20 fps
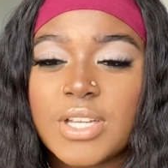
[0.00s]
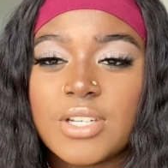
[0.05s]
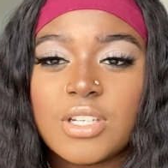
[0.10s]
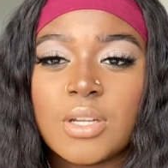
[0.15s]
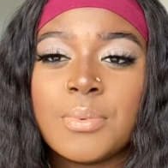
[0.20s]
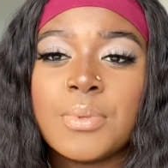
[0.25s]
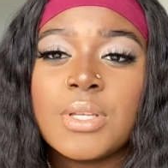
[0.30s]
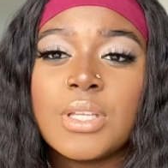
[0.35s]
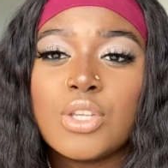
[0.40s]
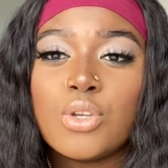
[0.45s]

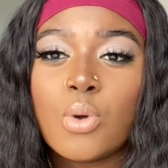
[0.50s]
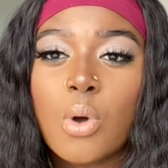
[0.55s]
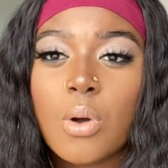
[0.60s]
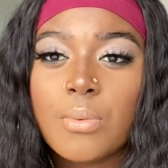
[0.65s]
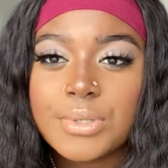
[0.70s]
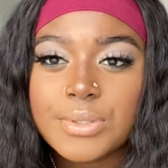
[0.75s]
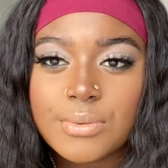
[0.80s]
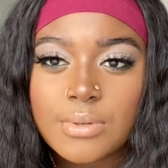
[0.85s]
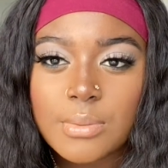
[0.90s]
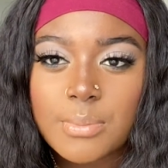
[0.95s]
Shipping, you
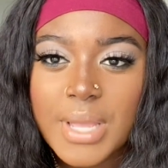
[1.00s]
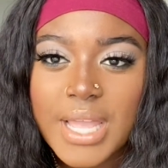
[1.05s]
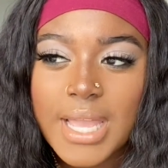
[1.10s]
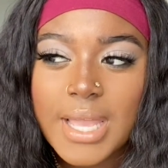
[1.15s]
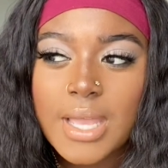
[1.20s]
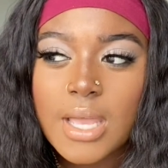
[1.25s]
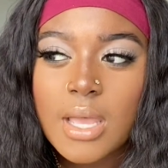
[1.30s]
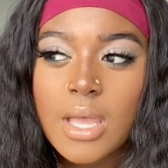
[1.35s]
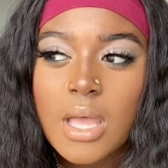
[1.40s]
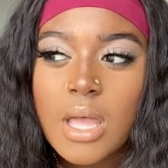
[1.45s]
always want to
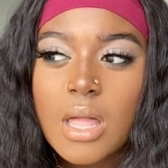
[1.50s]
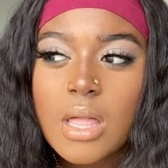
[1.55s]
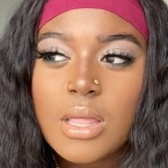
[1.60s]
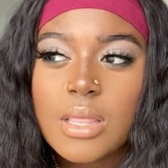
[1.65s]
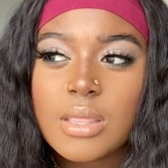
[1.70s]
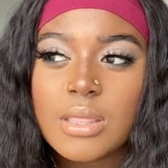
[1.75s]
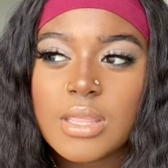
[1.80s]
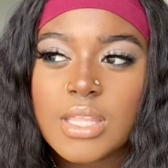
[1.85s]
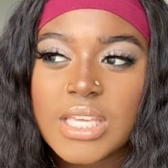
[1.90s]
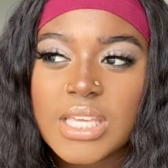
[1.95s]
make
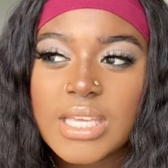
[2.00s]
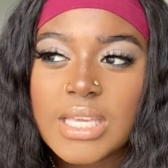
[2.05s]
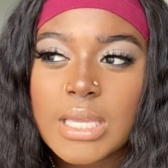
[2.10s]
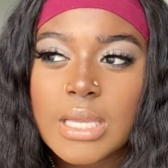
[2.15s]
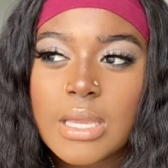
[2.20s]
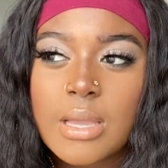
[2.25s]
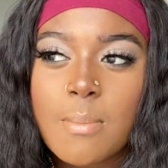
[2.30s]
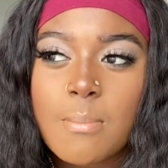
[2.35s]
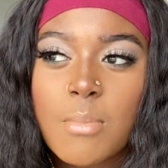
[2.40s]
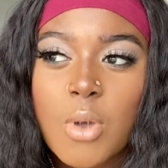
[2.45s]

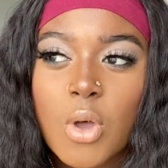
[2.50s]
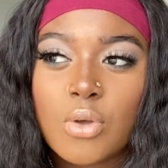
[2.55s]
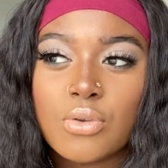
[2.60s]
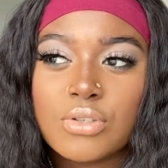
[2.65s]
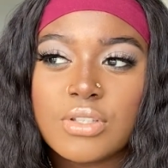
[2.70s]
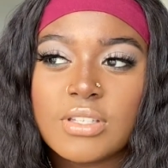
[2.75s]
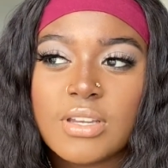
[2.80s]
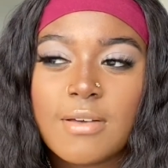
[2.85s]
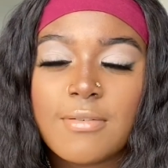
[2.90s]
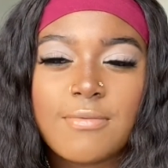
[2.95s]
the
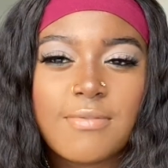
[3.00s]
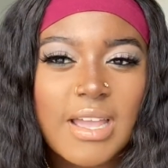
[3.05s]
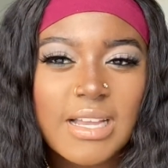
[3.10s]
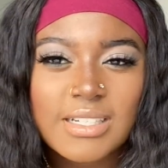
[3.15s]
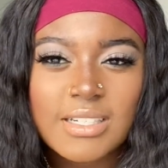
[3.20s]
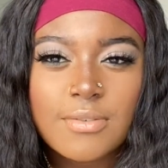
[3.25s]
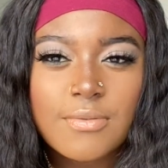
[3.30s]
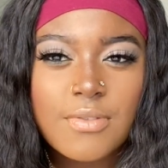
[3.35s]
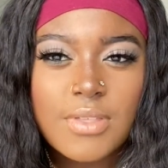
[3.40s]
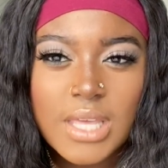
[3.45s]
most
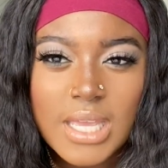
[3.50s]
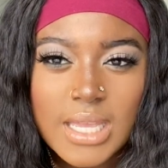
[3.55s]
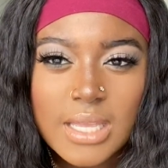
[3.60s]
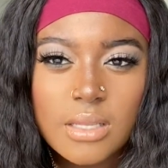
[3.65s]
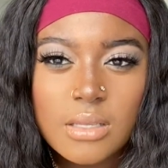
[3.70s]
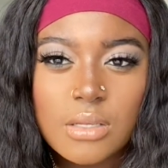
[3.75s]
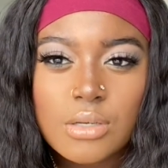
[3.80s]
effective thing.